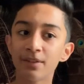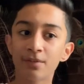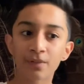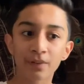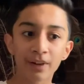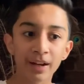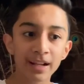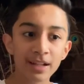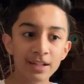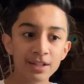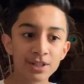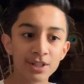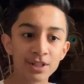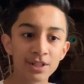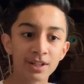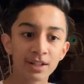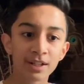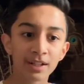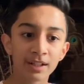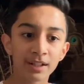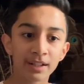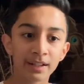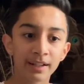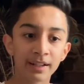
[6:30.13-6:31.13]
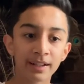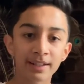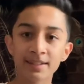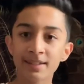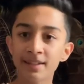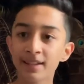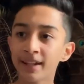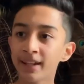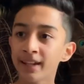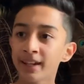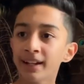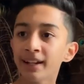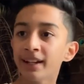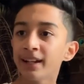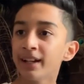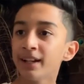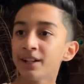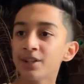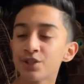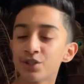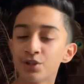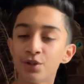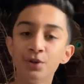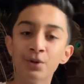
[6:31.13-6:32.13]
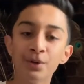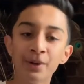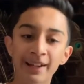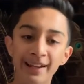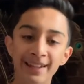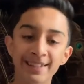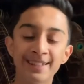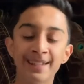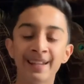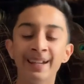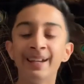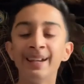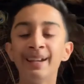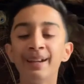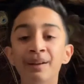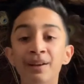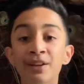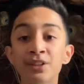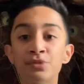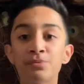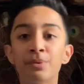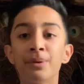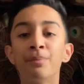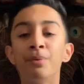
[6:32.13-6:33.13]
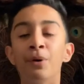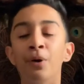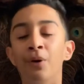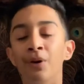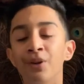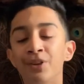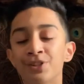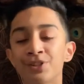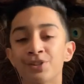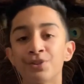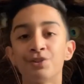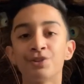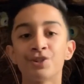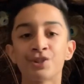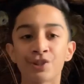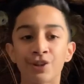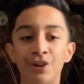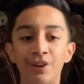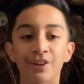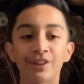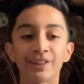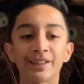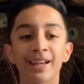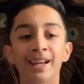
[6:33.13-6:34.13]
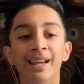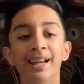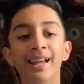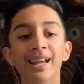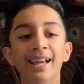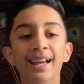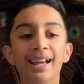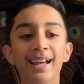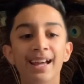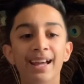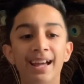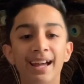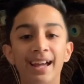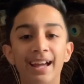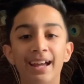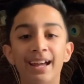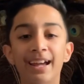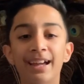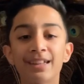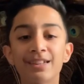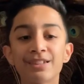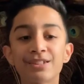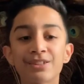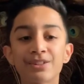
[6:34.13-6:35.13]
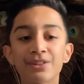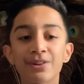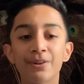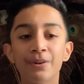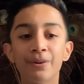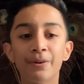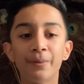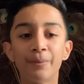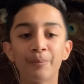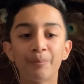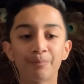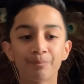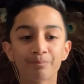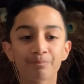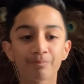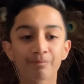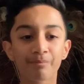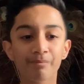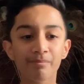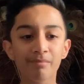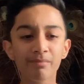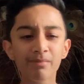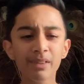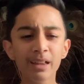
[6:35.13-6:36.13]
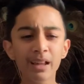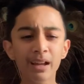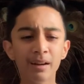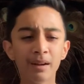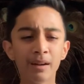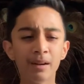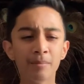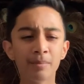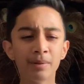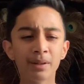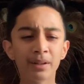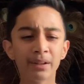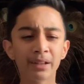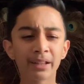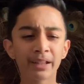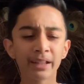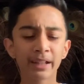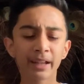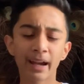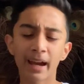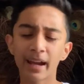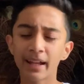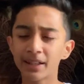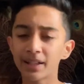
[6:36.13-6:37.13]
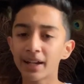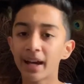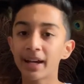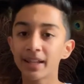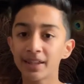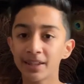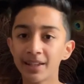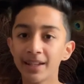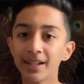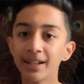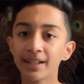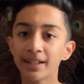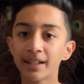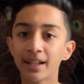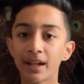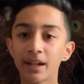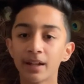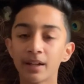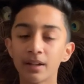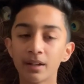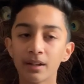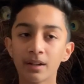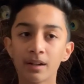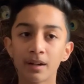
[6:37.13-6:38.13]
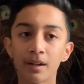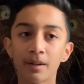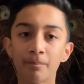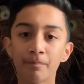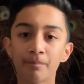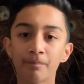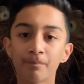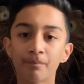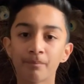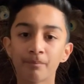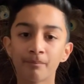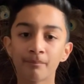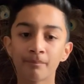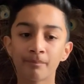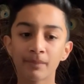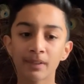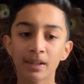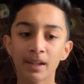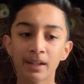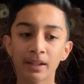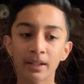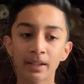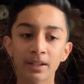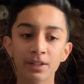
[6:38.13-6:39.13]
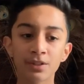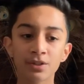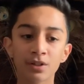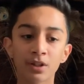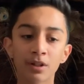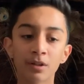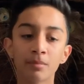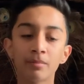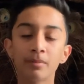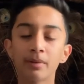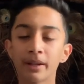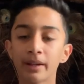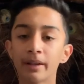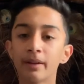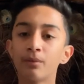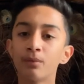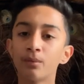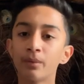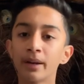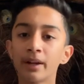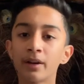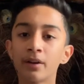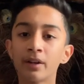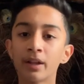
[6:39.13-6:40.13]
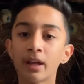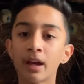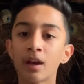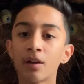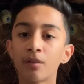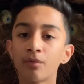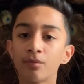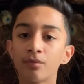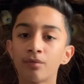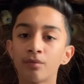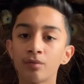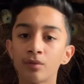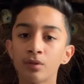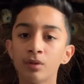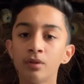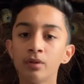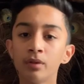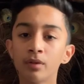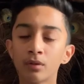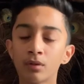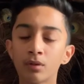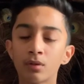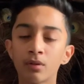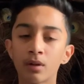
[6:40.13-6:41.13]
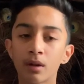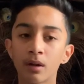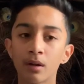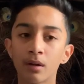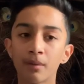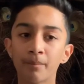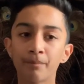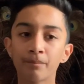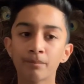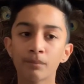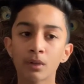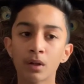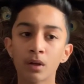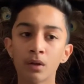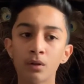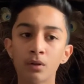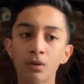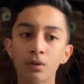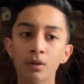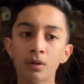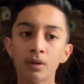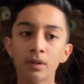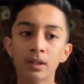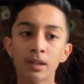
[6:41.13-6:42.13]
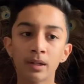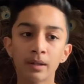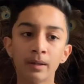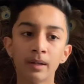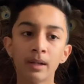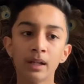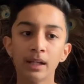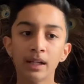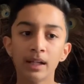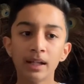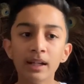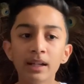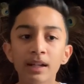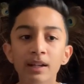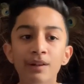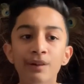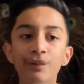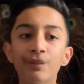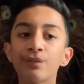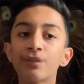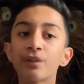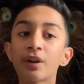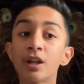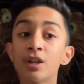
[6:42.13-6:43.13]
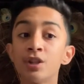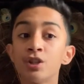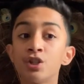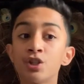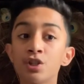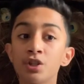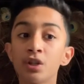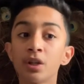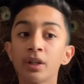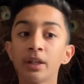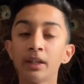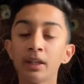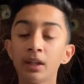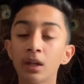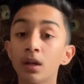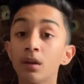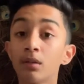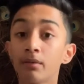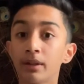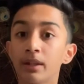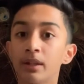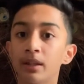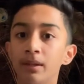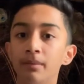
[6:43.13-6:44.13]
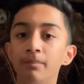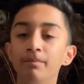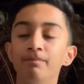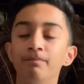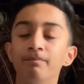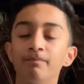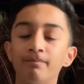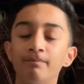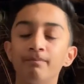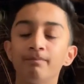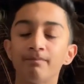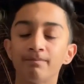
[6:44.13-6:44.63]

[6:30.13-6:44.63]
French? Is he English? Who is he? Because we were all so shocked. And so, but yeah, I think that we're gonna have a good French year with him.